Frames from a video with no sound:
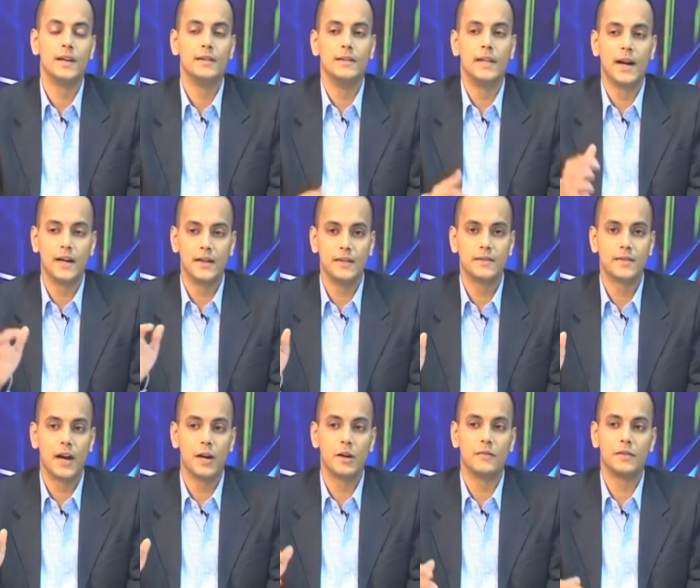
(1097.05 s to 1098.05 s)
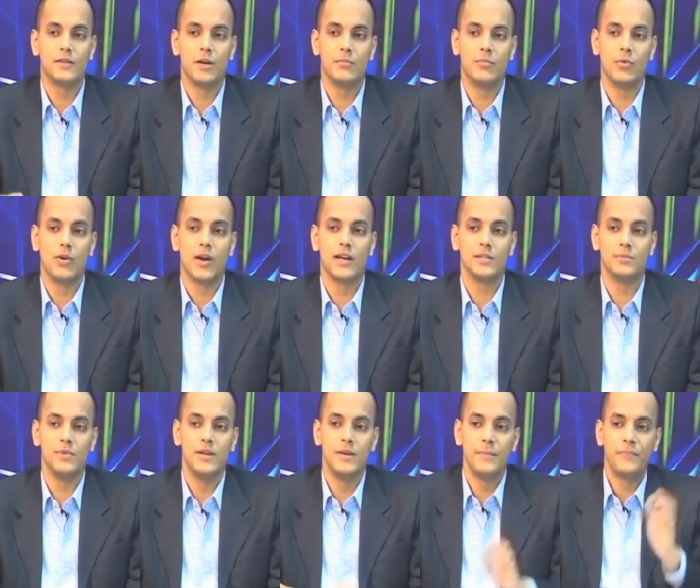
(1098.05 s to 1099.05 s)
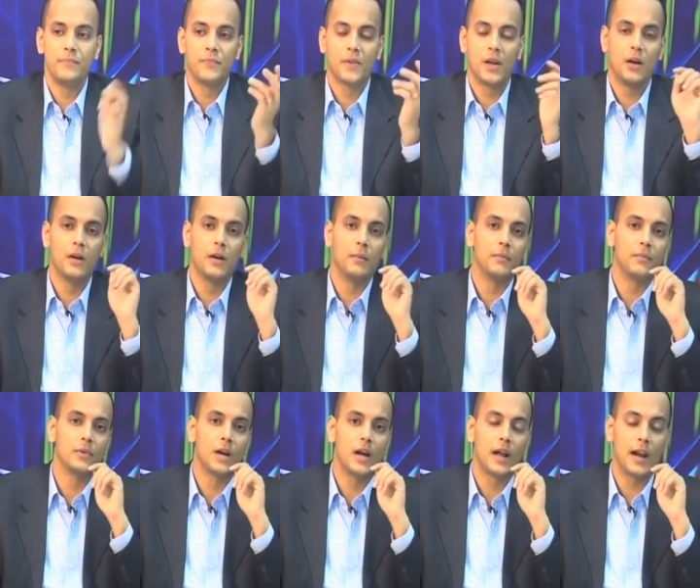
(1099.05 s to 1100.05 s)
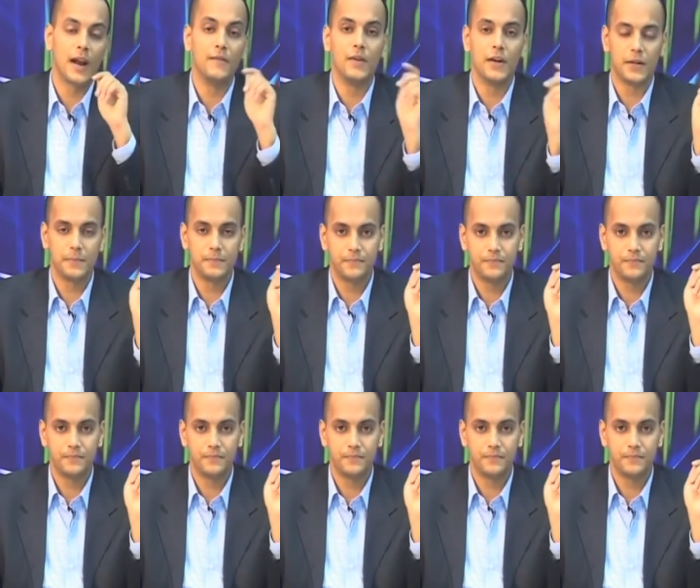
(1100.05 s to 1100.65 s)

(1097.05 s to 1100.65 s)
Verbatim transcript: that this kind of a thumb rule has been um, arrived at.